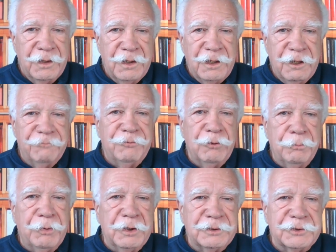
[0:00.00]
if you
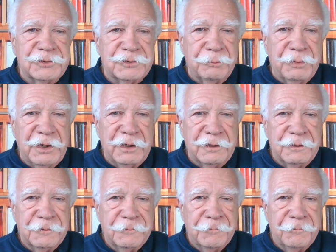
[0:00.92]
participate.
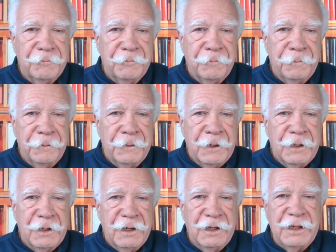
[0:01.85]

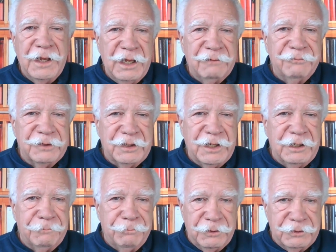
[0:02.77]
I
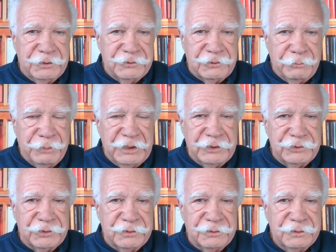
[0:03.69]
advocate
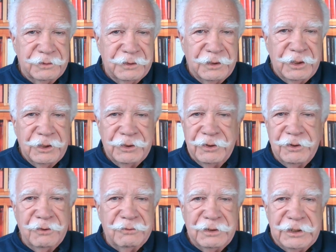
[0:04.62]
participation. You
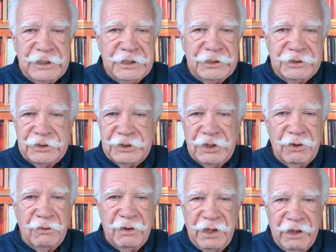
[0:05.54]
don't need to
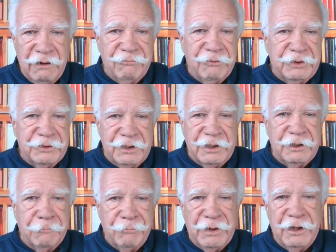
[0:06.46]
know everything
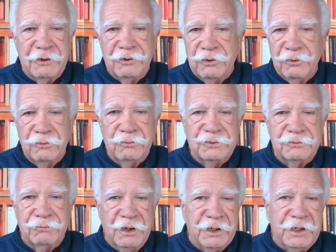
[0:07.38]
about who's
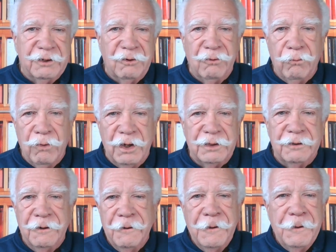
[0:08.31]
running or what
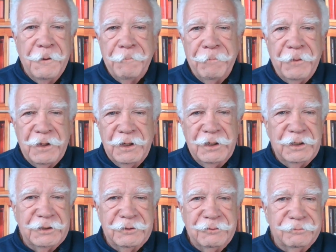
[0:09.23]

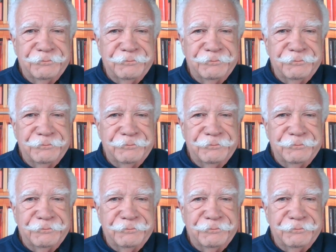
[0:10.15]
the